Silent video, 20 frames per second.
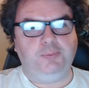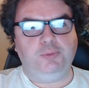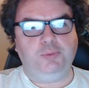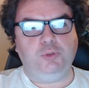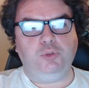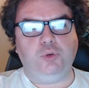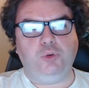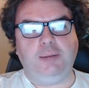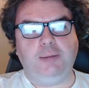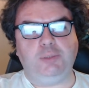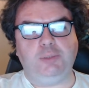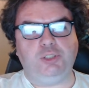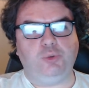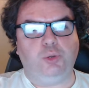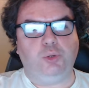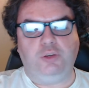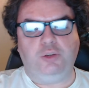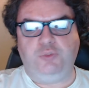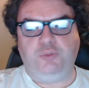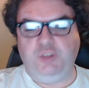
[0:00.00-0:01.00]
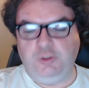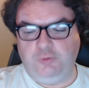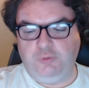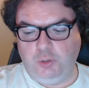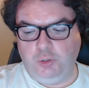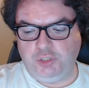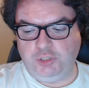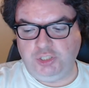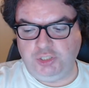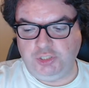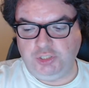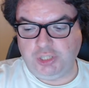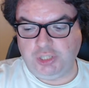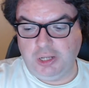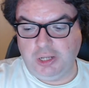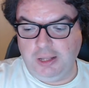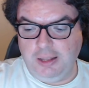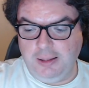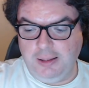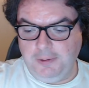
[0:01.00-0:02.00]
to try and restore their fortunes
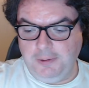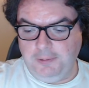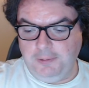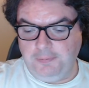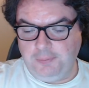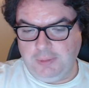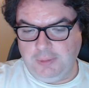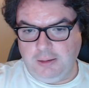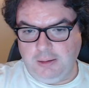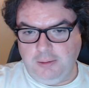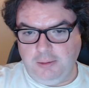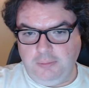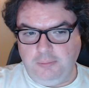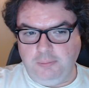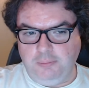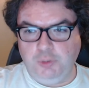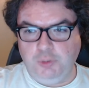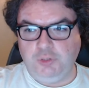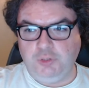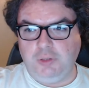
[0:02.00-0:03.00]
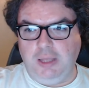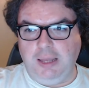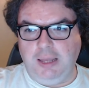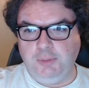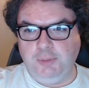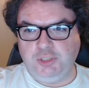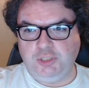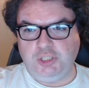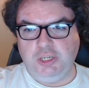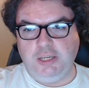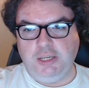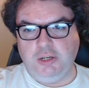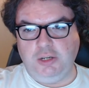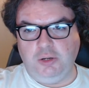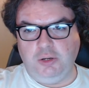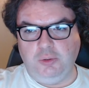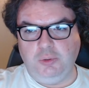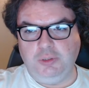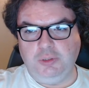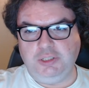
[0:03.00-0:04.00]
uh,
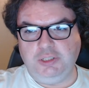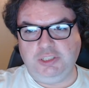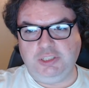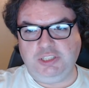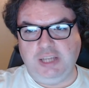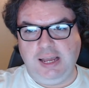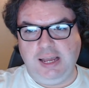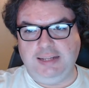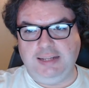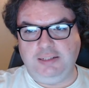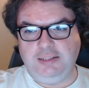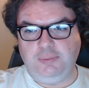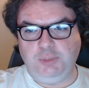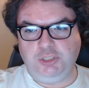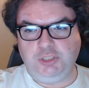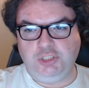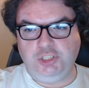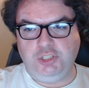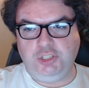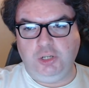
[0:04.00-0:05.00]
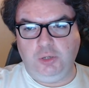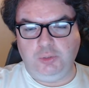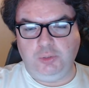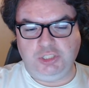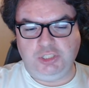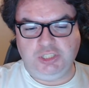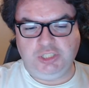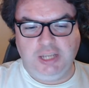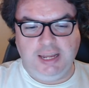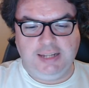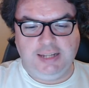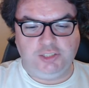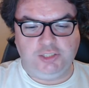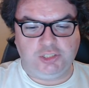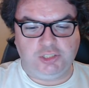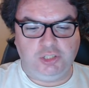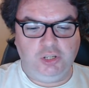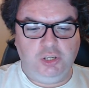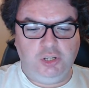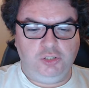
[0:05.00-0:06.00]
Musahino decide Musashino decides
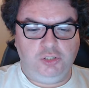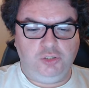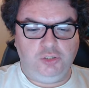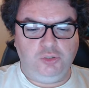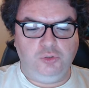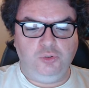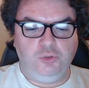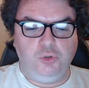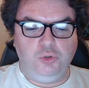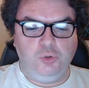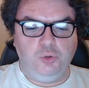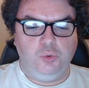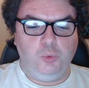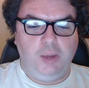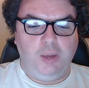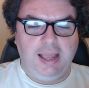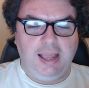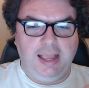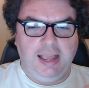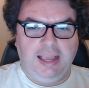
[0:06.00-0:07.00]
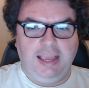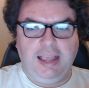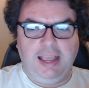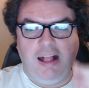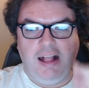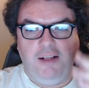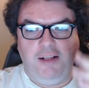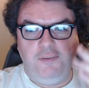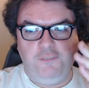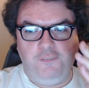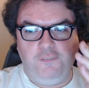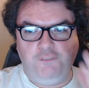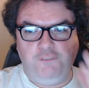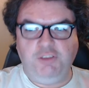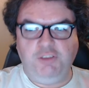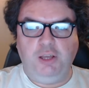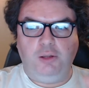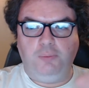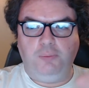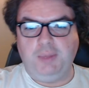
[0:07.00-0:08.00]
do a
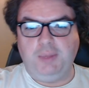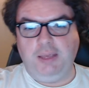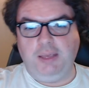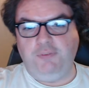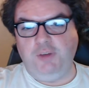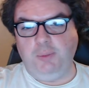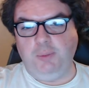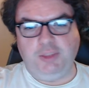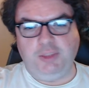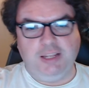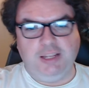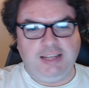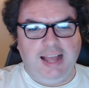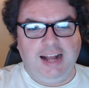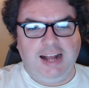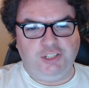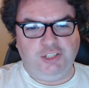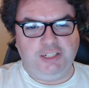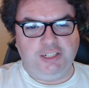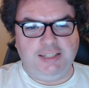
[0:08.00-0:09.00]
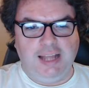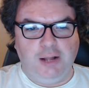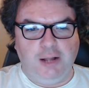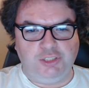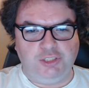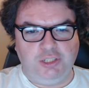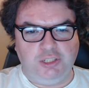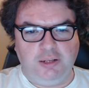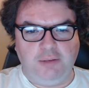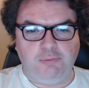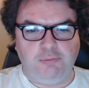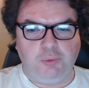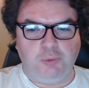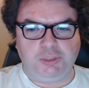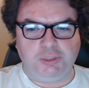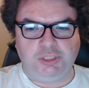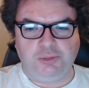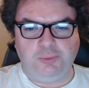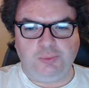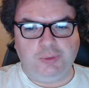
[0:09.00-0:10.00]
film a film that they'd actually announced and
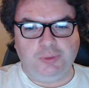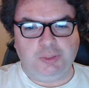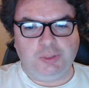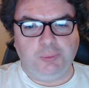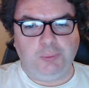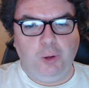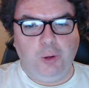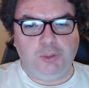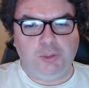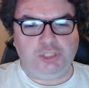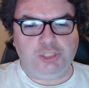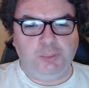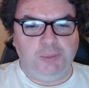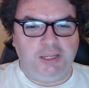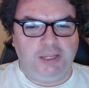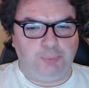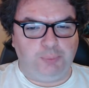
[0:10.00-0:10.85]
was supposed to be in